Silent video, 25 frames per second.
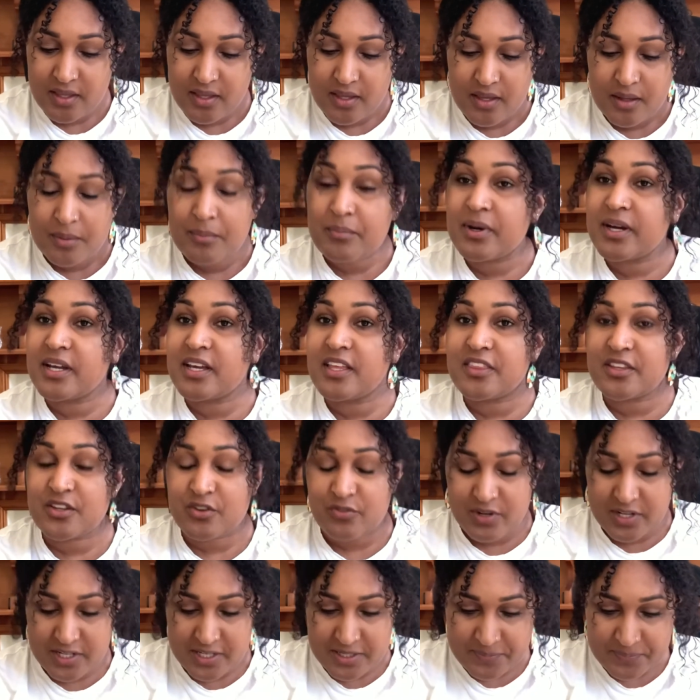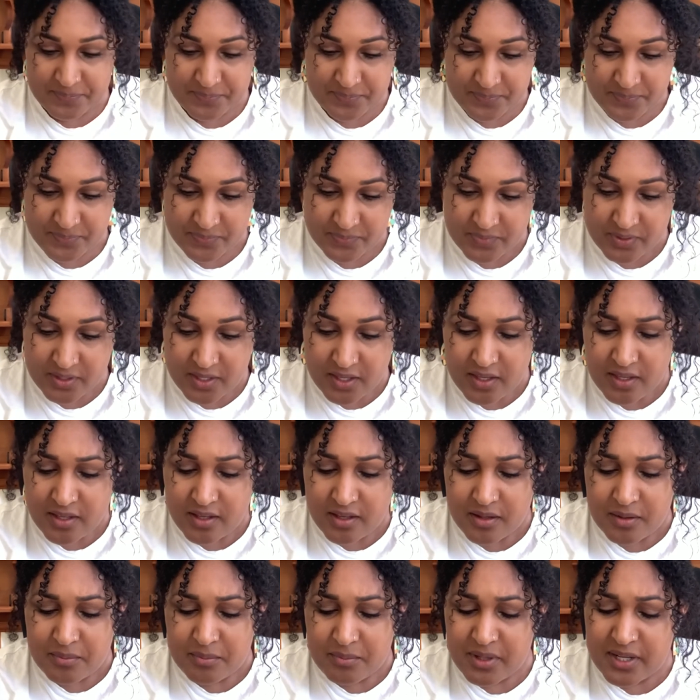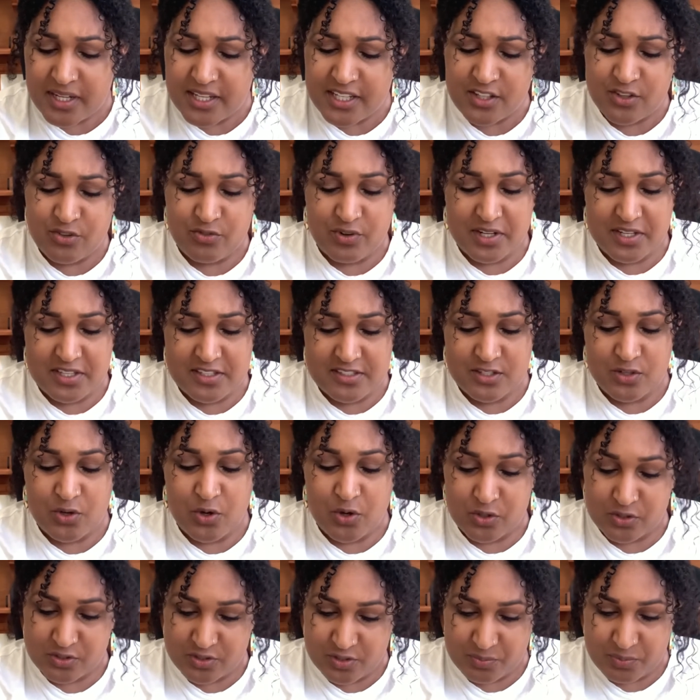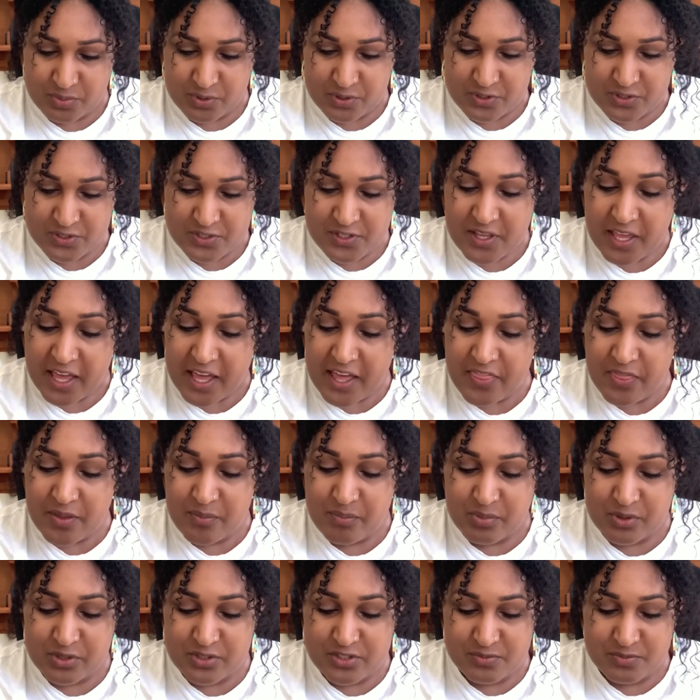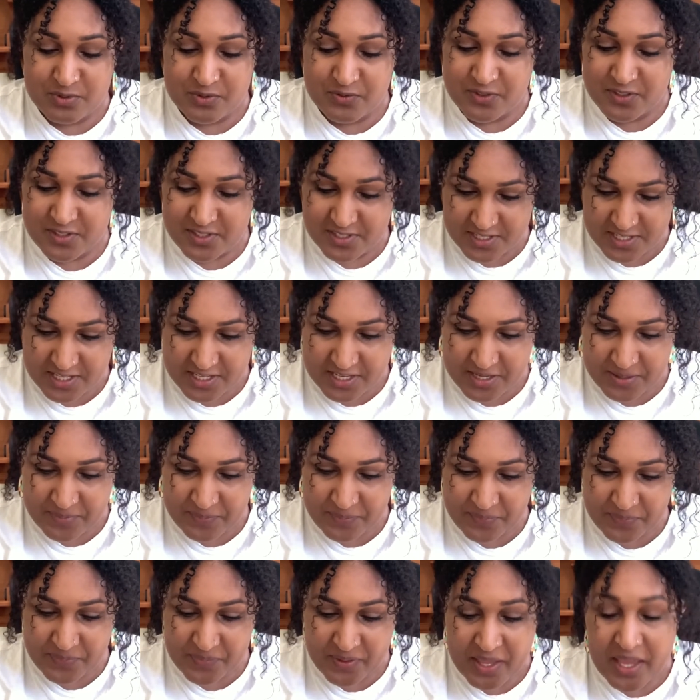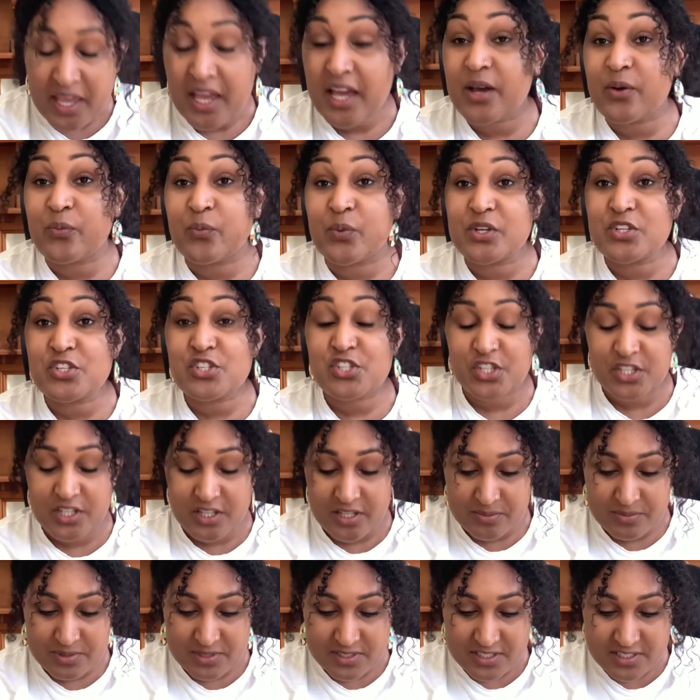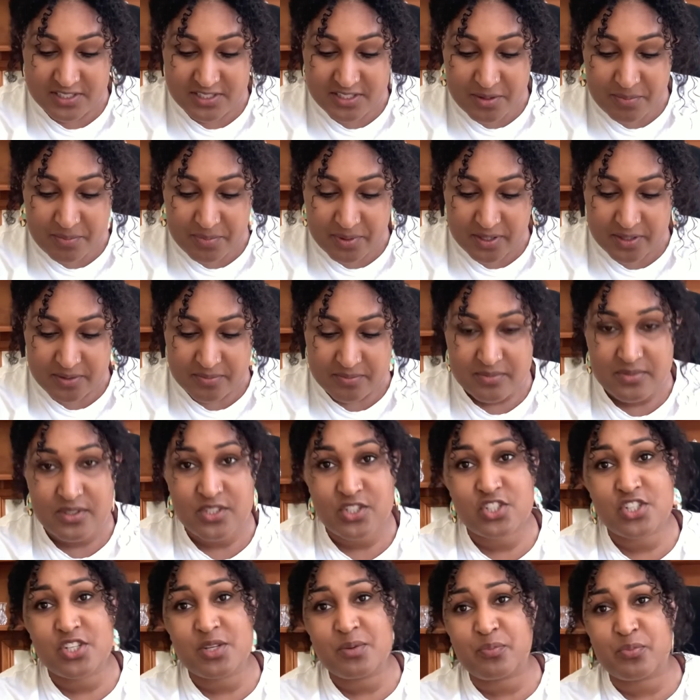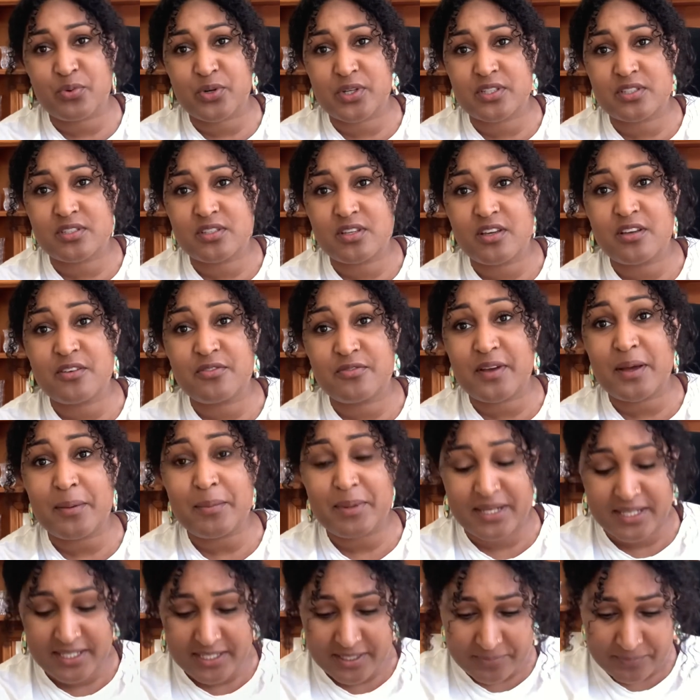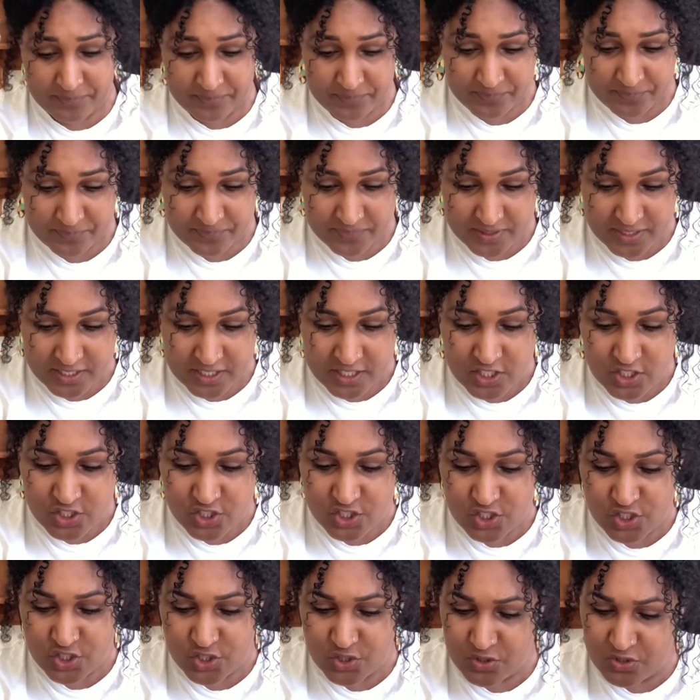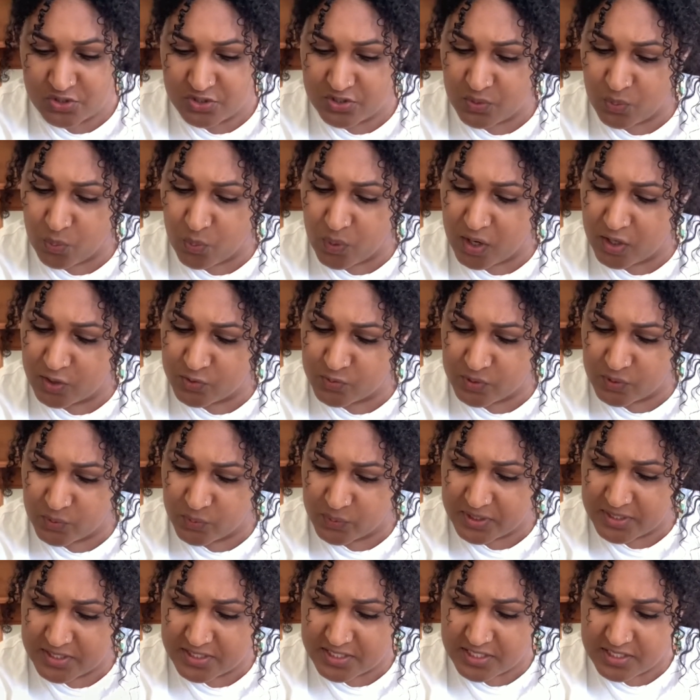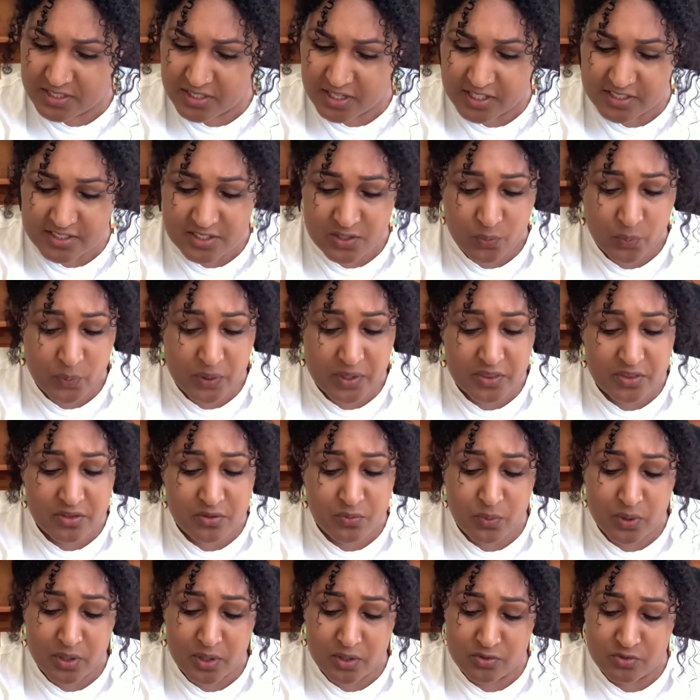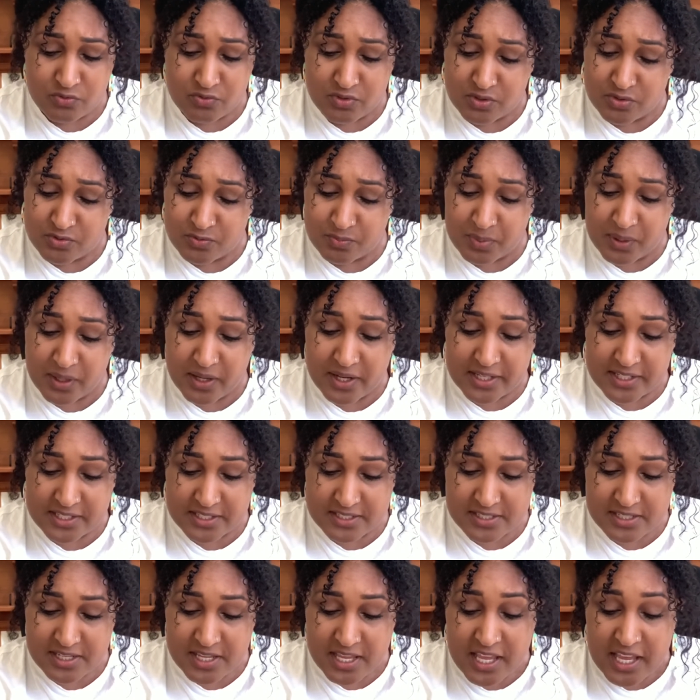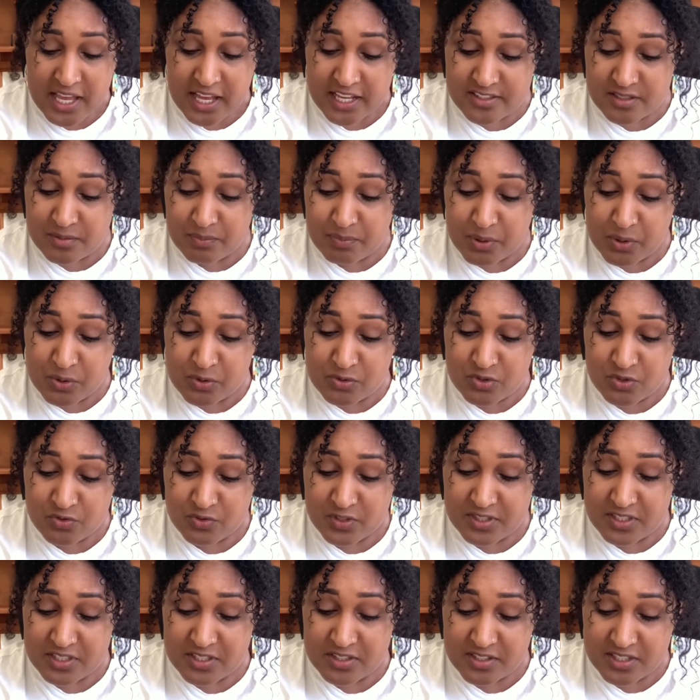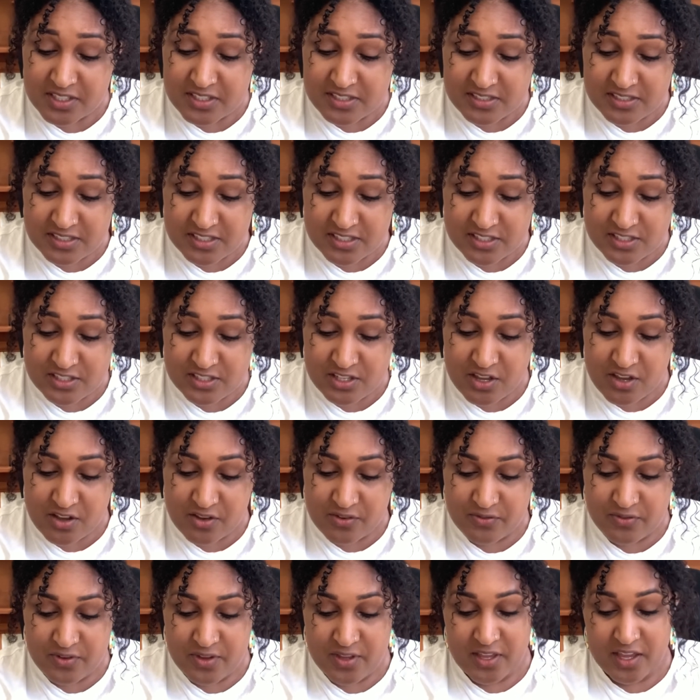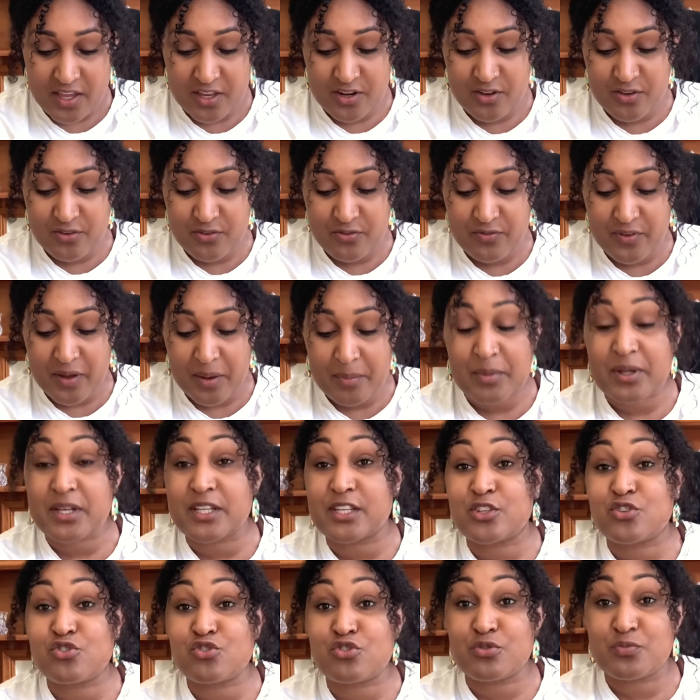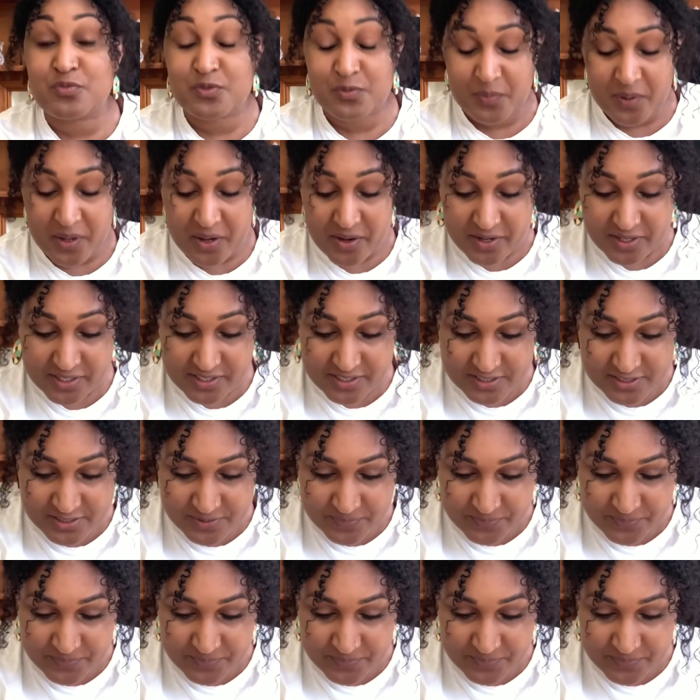My Other Granny. My granny's an octopus at the bottom of the sea. And when she comes to supper, she brings her family. She chooses a wild but windy night when the world rolls blind as a boulder in the night sea surf and her family troops behind.